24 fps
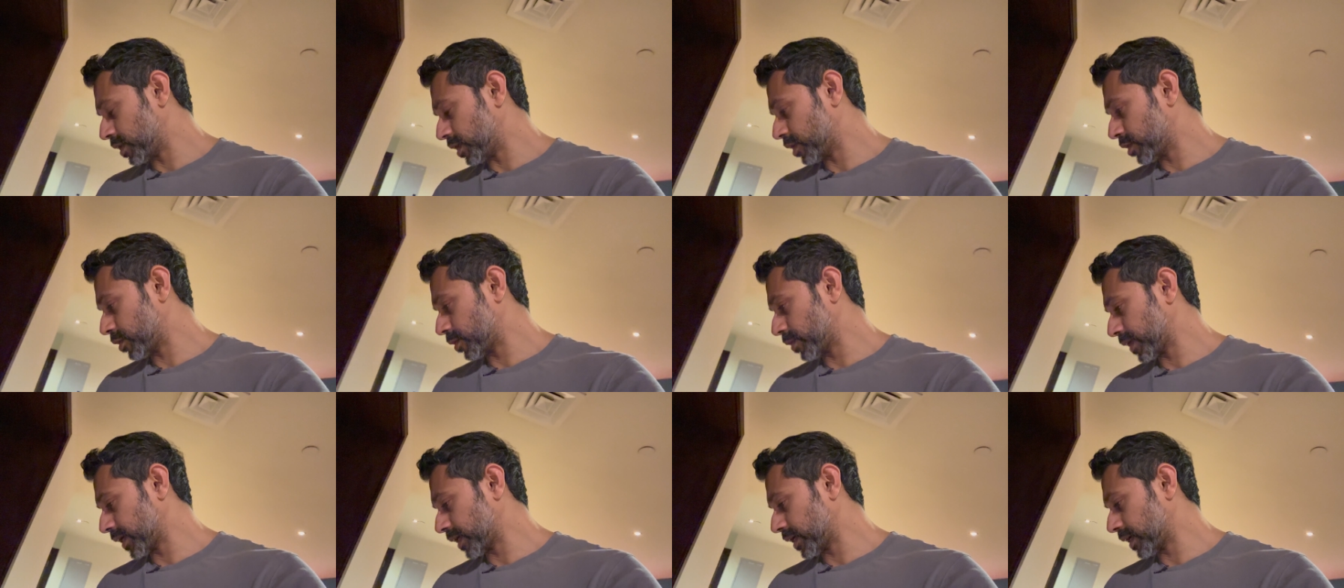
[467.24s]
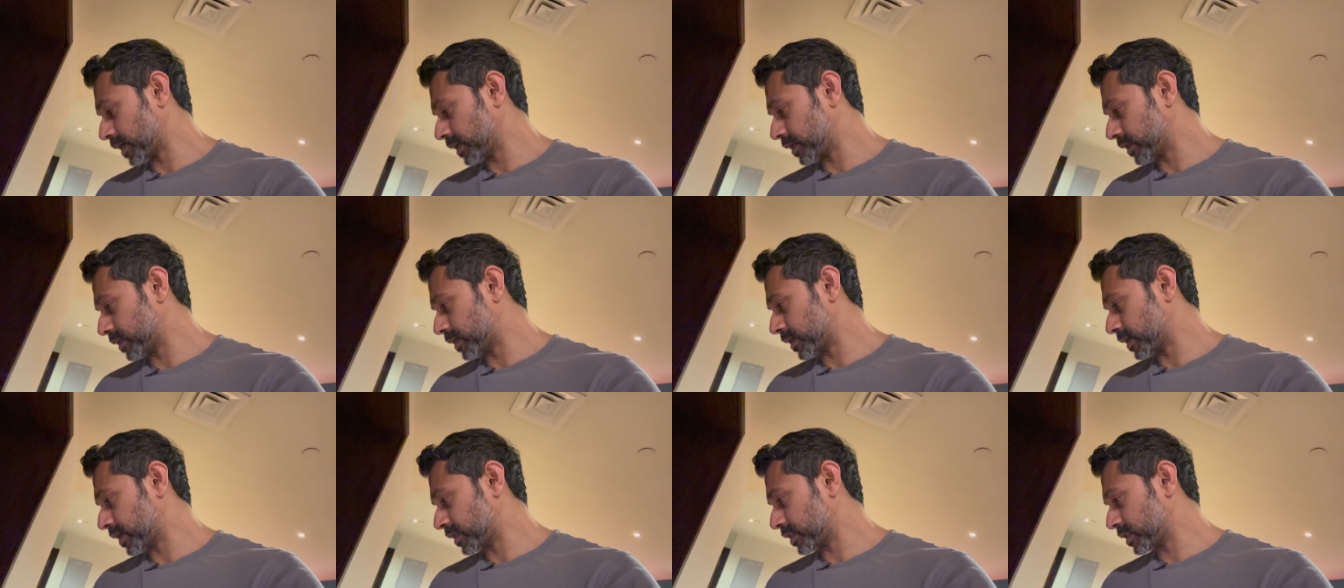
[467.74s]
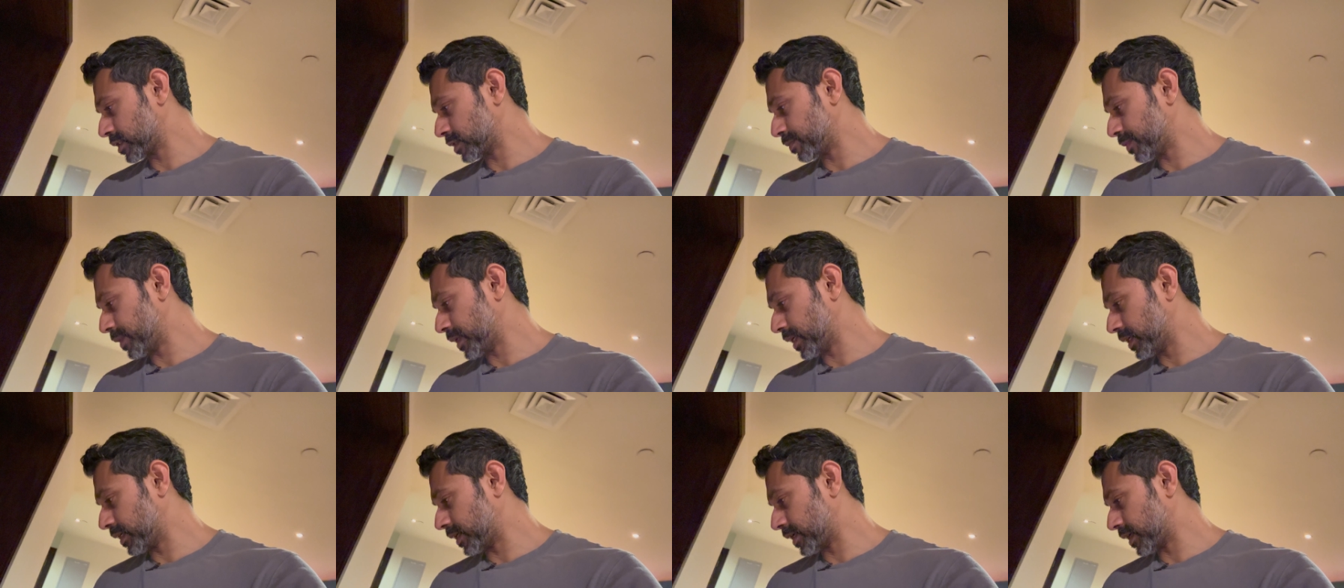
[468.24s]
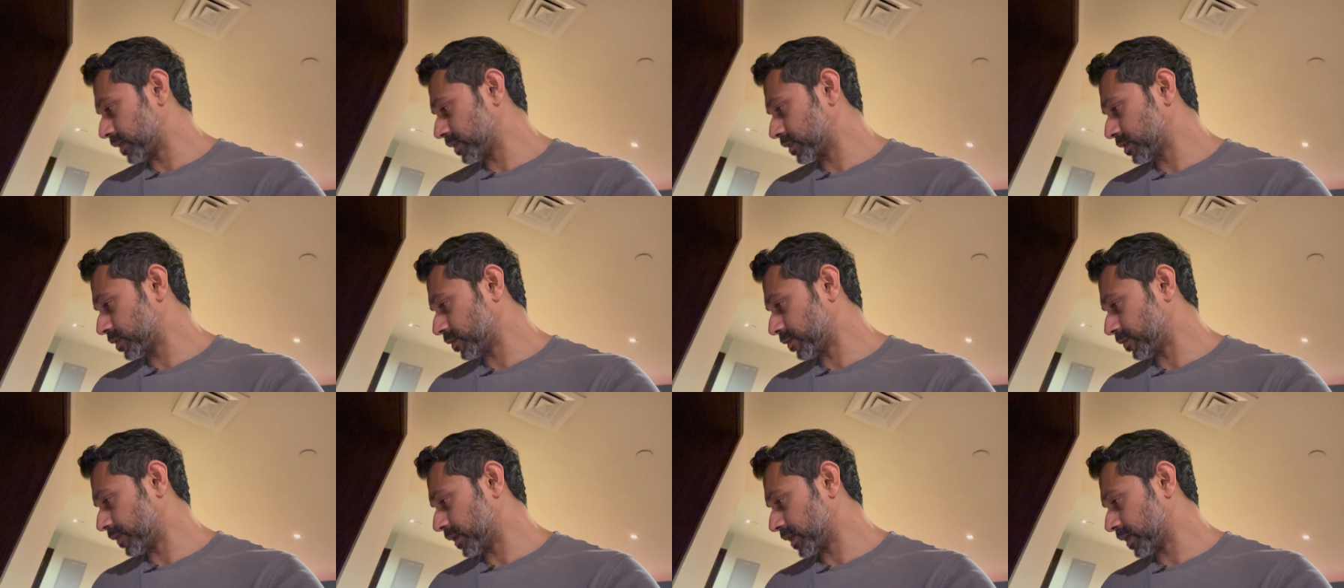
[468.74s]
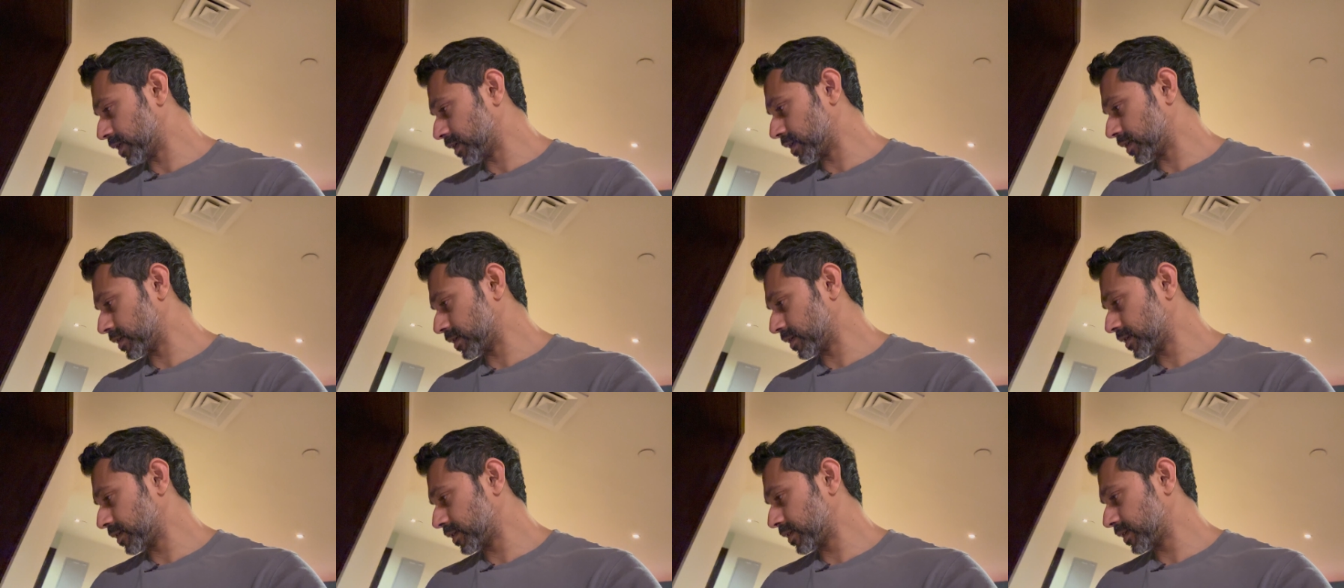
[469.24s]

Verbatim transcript: a quick internet speed test over here.